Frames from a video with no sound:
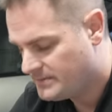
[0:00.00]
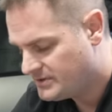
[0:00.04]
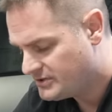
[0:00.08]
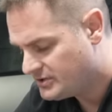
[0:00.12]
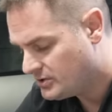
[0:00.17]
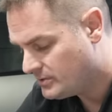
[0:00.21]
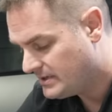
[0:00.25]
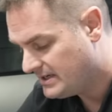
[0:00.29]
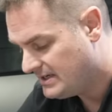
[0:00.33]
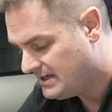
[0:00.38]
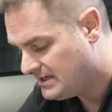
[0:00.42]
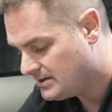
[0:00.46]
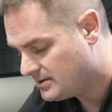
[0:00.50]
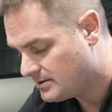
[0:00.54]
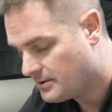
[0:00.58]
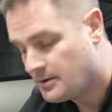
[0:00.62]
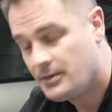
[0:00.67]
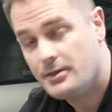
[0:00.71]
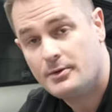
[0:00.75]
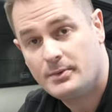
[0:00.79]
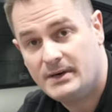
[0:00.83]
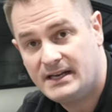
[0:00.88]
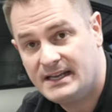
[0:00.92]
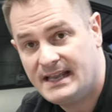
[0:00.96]
So in here,
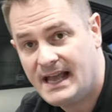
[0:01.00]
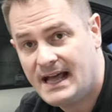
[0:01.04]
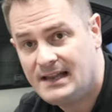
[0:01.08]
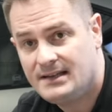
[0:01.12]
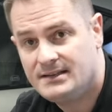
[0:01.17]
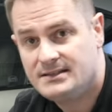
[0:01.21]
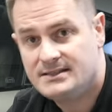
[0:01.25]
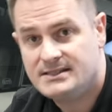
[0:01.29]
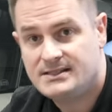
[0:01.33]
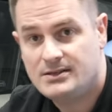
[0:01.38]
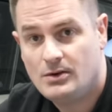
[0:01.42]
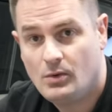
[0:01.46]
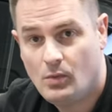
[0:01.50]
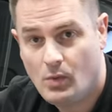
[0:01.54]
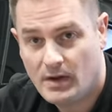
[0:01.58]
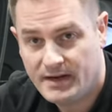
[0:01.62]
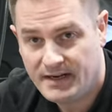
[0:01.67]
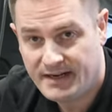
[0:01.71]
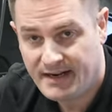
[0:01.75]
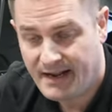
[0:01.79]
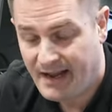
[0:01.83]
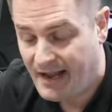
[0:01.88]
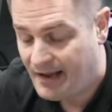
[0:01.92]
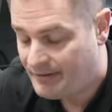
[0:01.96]
3 gallons,
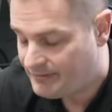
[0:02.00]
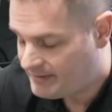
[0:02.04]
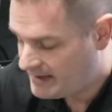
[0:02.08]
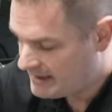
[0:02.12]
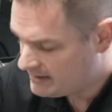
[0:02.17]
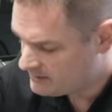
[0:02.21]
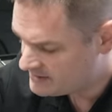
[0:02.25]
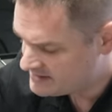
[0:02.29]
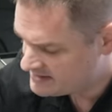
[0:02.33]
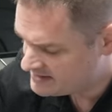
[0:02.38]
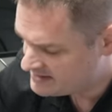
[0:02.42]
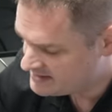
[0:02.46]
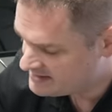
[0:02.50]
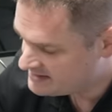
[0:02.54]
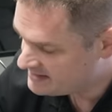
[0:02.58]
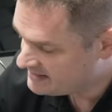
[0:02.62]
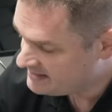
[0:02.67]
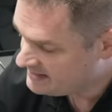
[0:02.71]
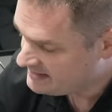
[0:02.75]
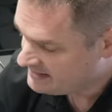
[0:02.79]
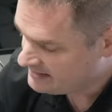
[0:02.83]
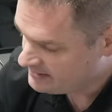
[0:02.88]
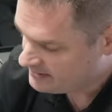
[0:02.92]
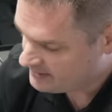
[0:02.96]
1.5 ounces
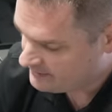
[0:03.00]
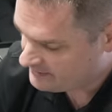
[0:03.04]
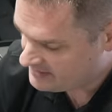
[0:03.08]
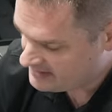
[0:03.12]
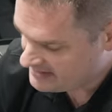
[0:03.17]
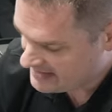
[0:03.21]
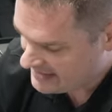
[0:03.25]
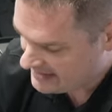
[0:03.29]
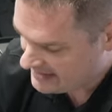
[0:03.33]
of the